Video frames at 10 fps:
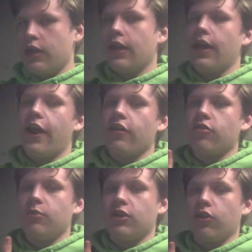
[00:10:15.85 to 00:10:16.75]
It has
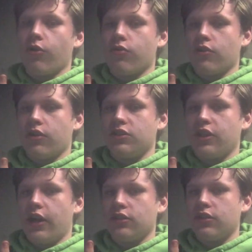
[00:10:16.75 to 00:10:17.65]
to be closer to the
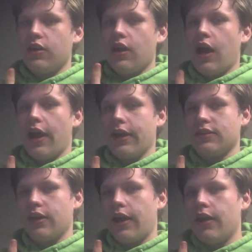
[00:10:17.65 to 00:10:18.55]
chest, high and
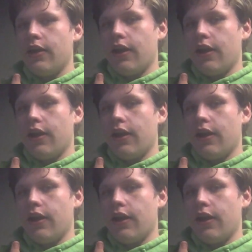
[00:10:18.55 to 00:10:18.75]
tight.